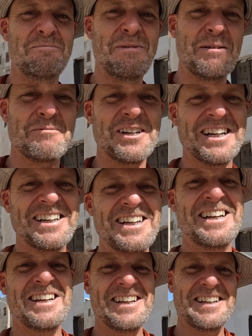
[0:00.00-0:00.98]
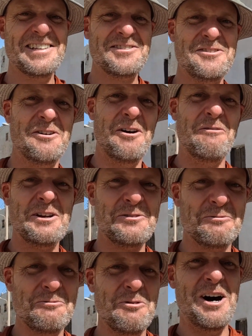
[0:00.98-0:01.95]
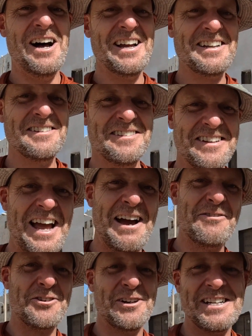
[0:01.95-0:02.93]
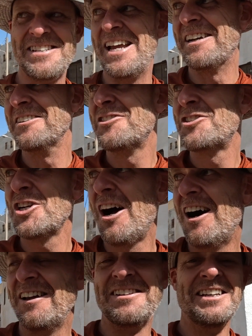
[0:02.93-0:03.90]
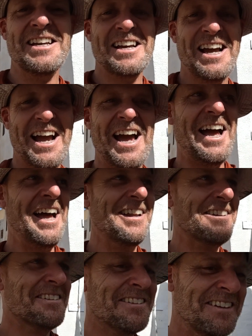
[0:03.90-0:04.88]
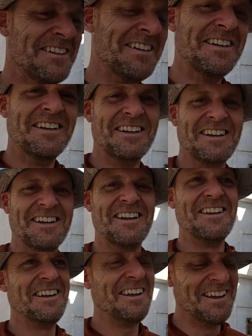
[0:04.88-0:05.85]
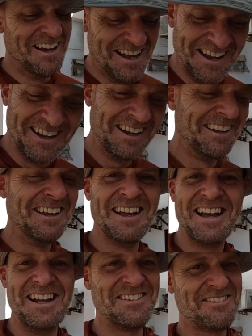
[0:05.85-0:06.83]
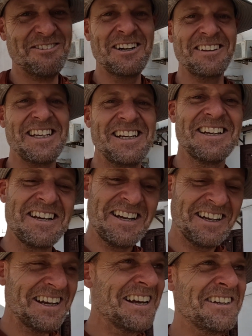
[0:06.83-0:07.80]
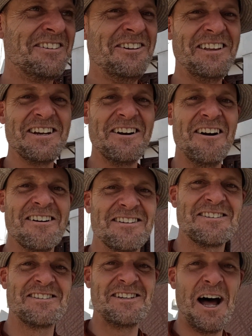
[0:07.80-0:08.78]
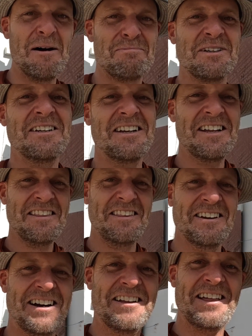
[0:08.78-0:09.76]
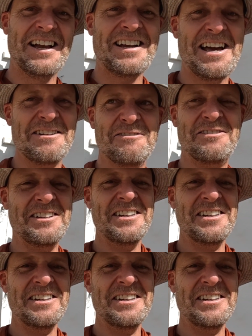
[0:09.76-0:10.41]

memory is to always wind after I take a shot. And it's really hard to stop that kind of